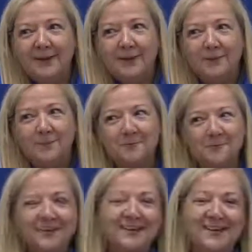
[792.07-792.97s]
No?
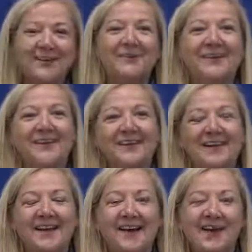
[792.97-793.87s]
Okay.
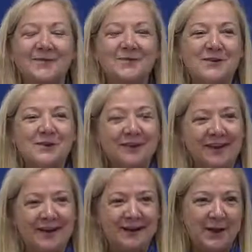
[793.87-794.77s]
Every
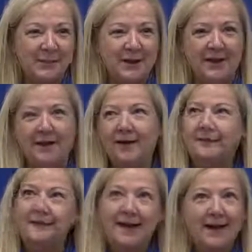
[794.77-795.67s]
week
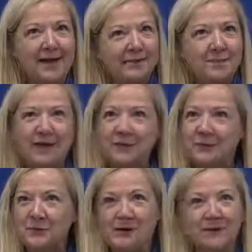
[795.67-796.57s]
I have
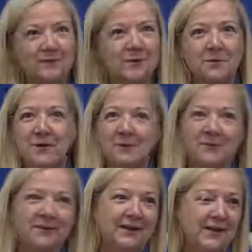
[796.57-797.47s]
about 3 or 4
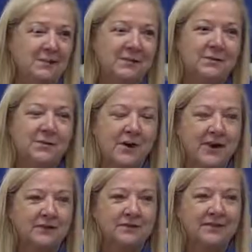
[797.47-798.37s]
people that come in the
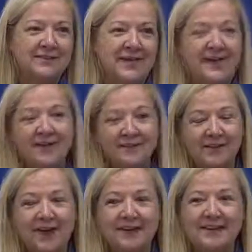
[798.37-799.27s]
branch, and they
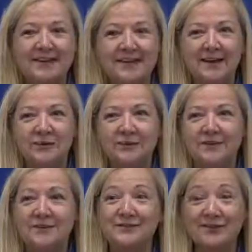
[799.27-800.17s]
have gotten hit
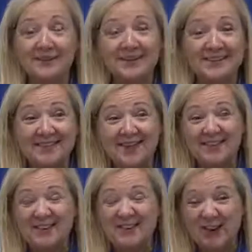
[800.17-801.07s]
with a
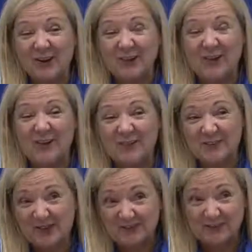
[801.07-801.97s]
$37
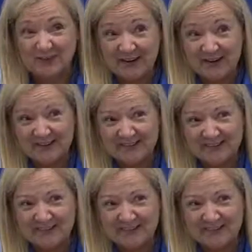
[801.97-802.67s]
overdraft fee.